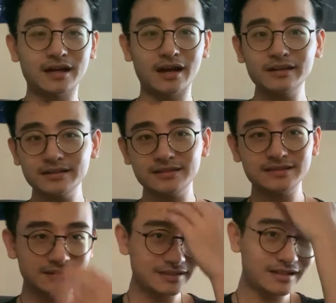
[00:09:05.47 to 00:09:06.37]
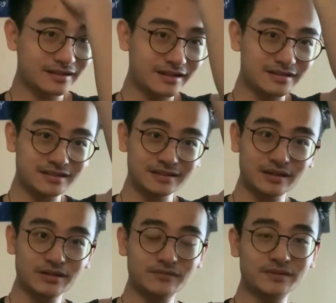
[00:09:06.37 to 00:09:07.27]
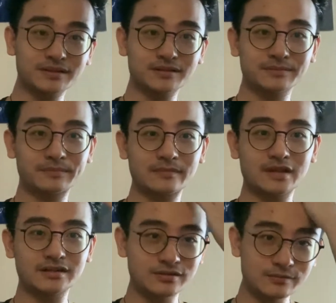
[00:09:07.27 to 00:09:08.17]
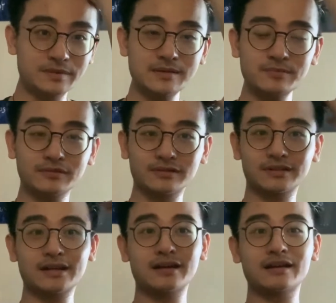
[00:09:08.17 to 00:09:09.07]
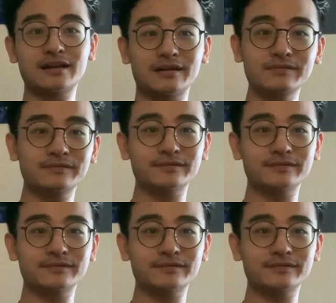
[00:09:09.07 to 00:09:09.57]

I see that there's a lot of new people that I have